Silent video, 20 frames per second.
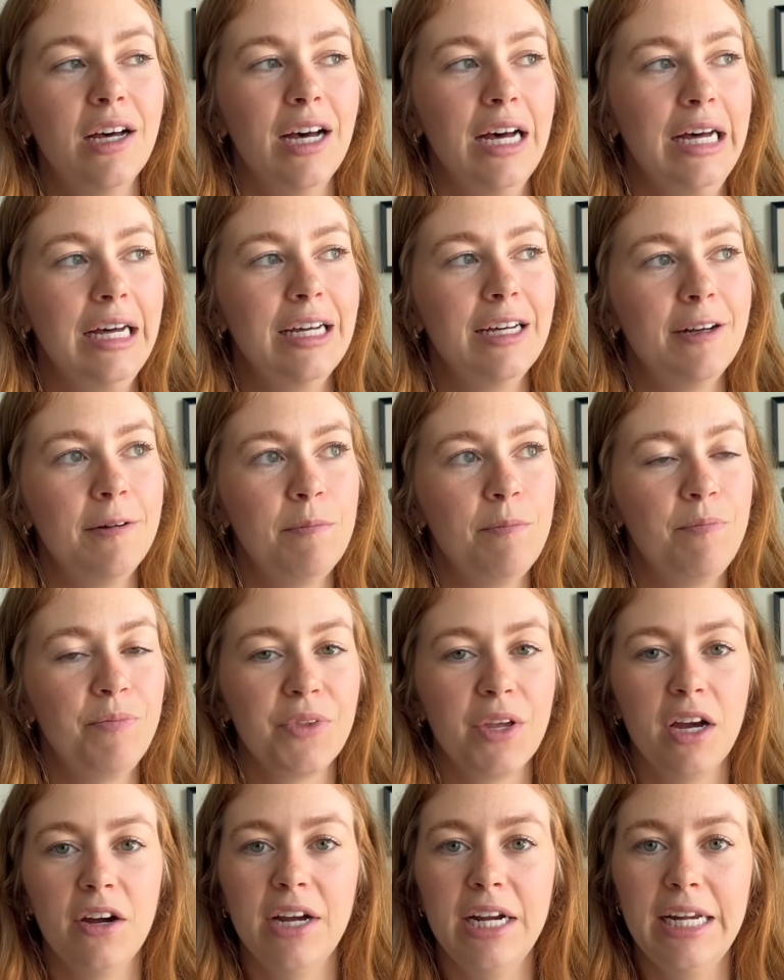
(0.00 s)
All
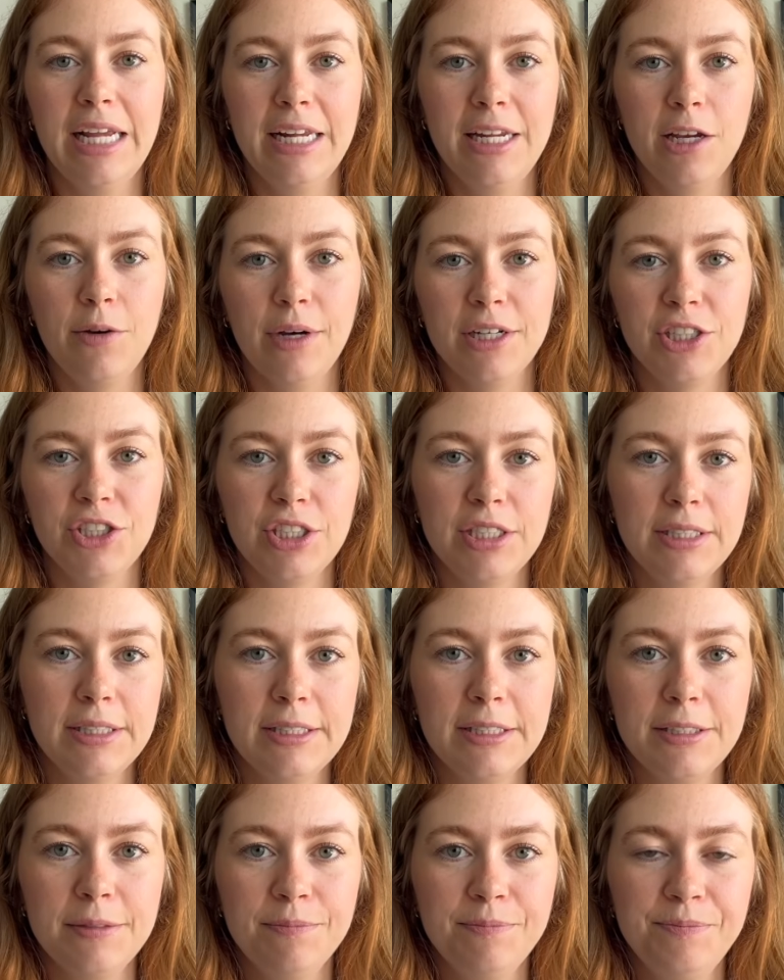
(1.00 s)
right, any
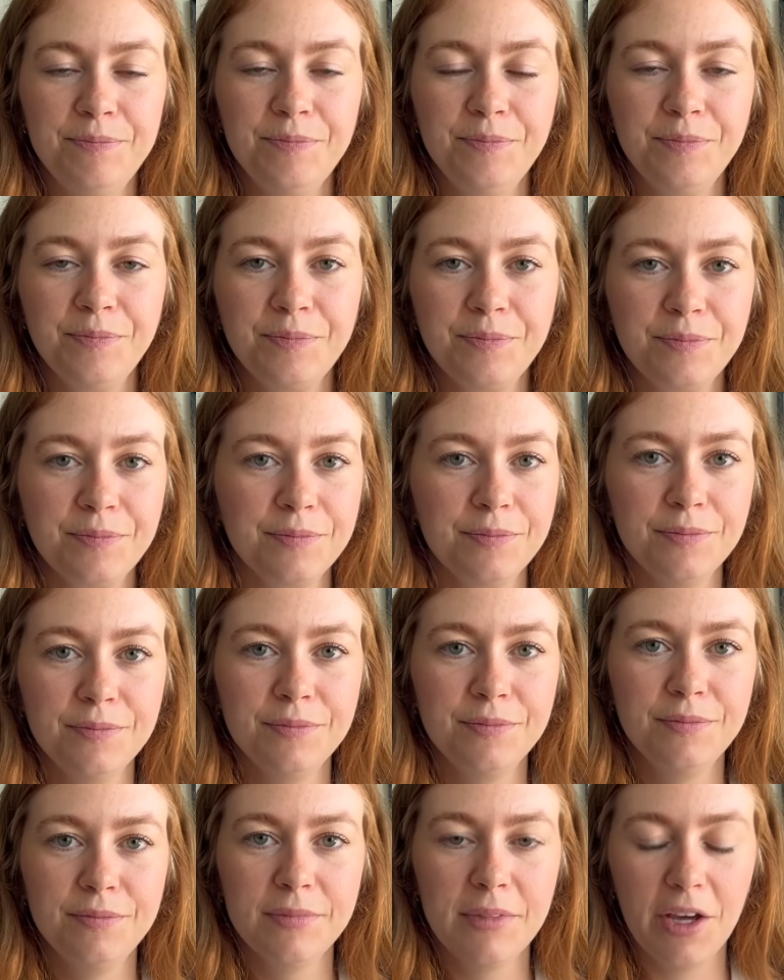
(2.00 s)
questions?
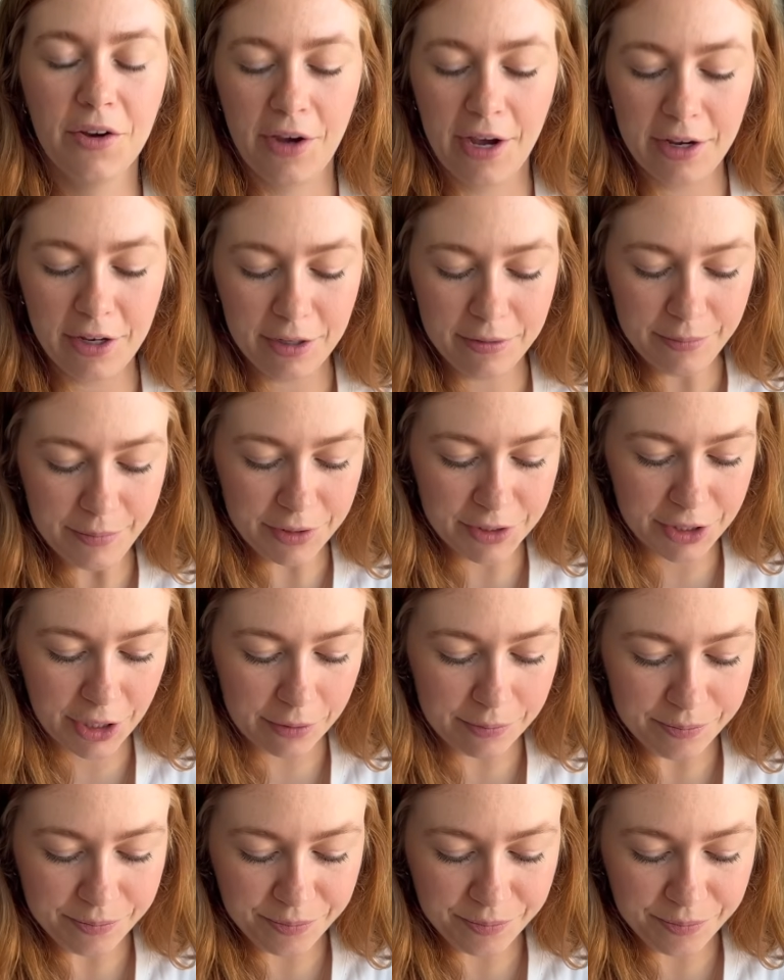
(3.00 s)
Okay, good, let's go.